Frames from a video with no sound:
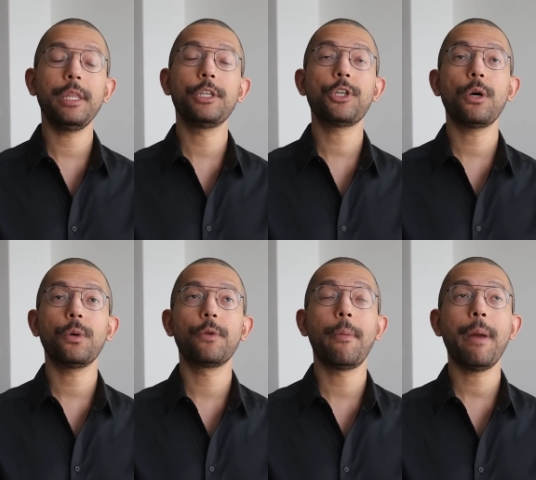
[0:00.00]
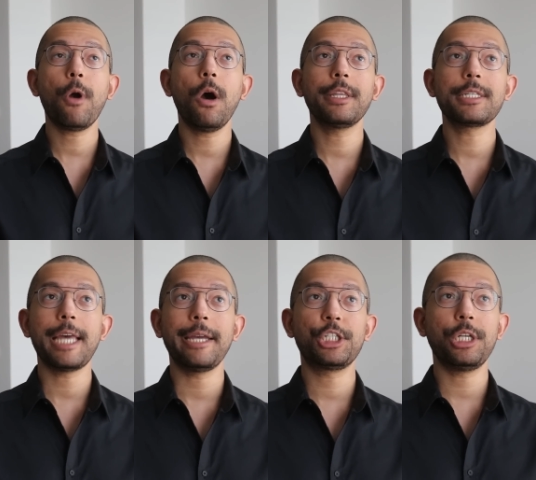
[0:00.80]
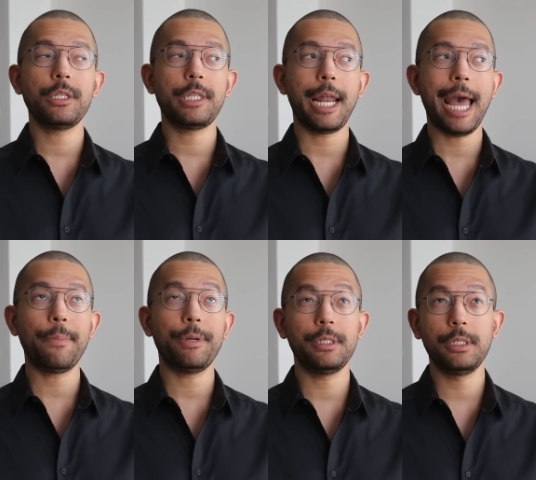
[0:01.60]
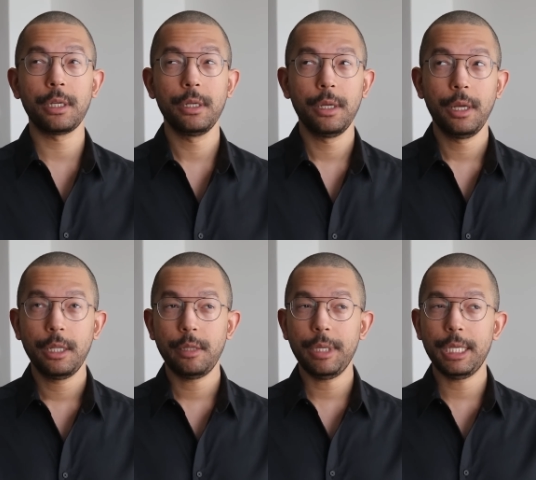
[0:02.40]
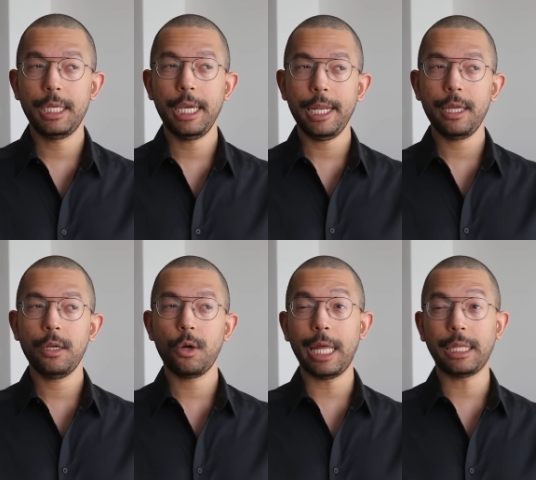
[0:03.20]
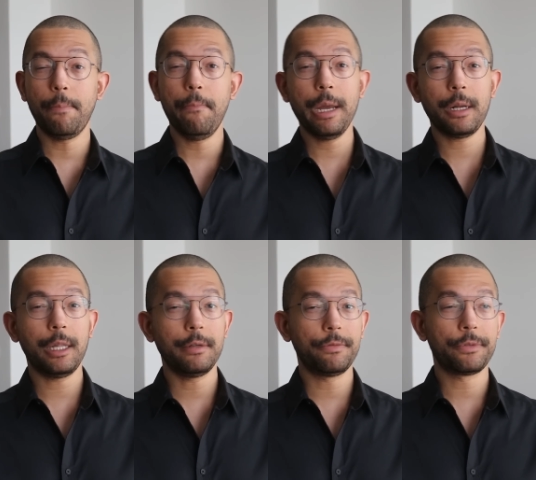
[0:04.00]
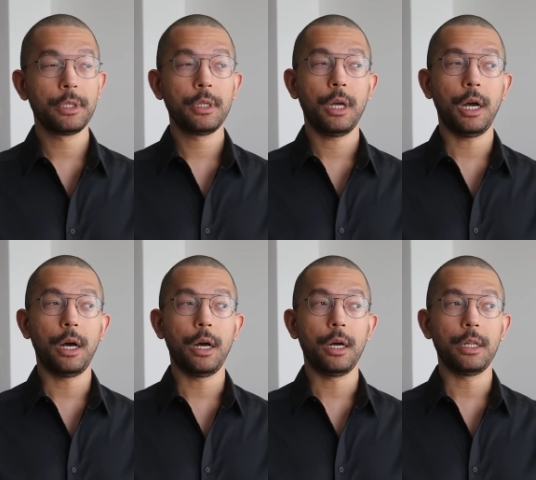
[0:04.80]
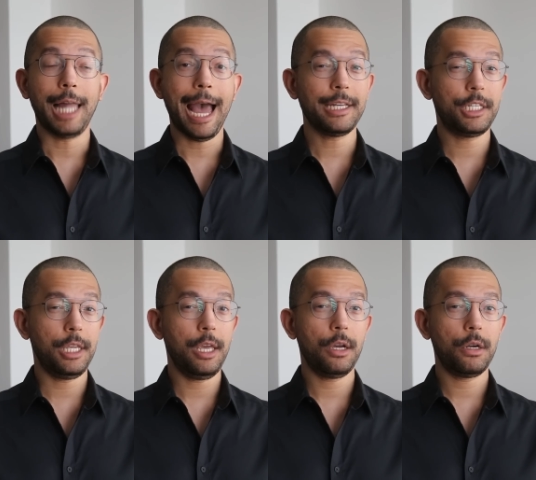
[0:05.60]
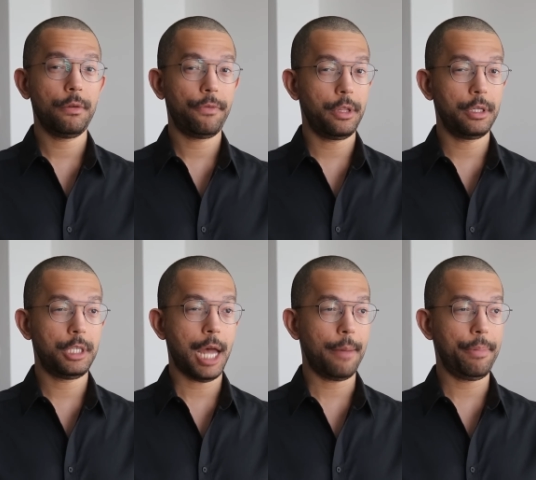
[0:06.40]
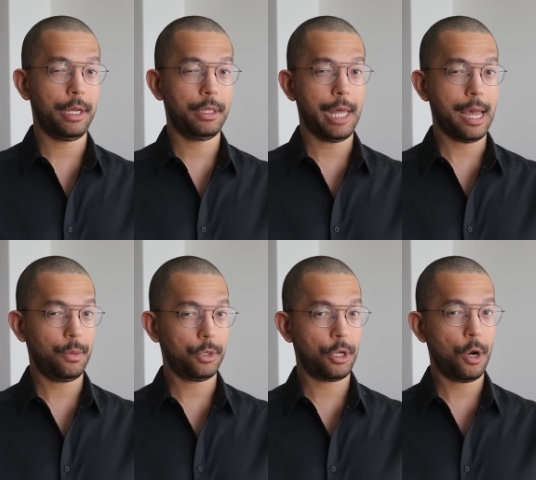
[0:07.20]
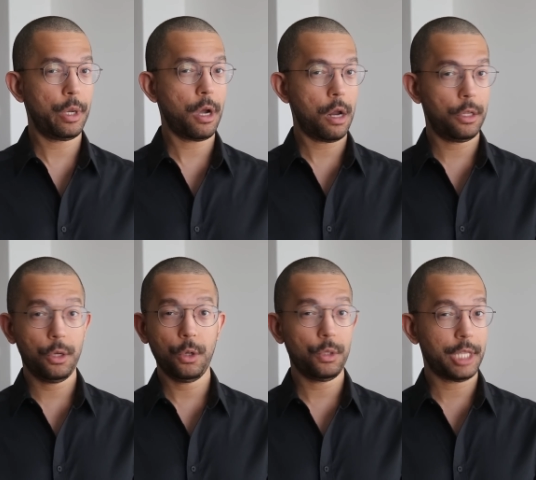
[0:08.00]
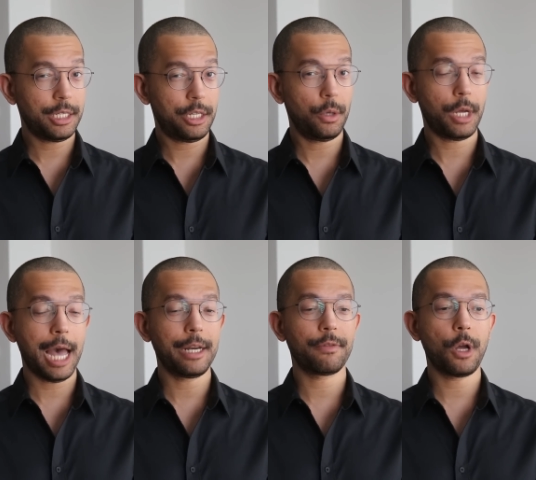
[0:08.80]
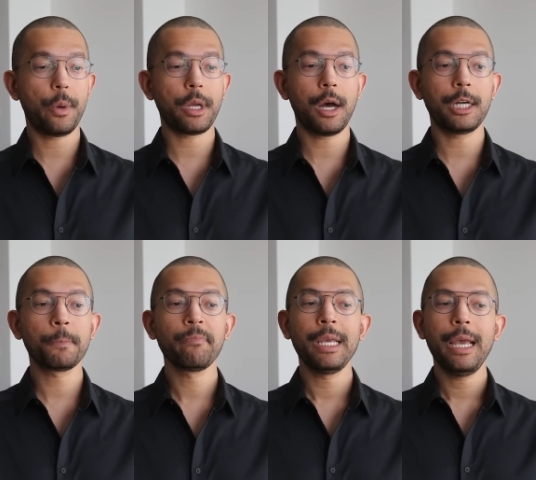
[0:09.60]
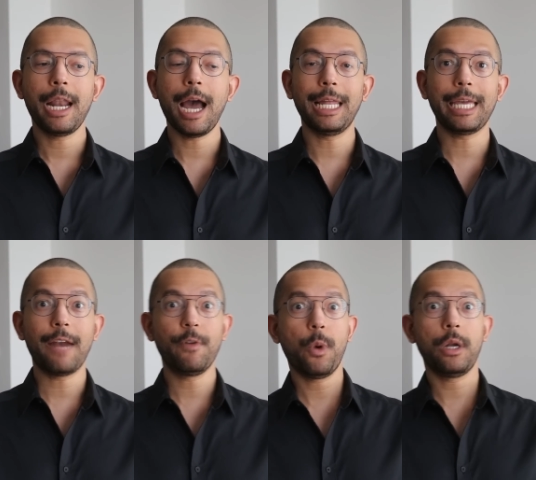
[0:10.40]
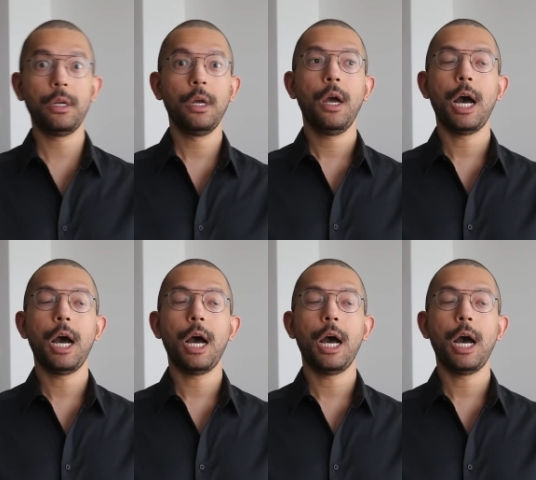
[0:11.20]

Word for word: So remember all the sanctions that happened the beginning or the middle of last year for the topic that was going on in the news that's still kind of going on, and how everyone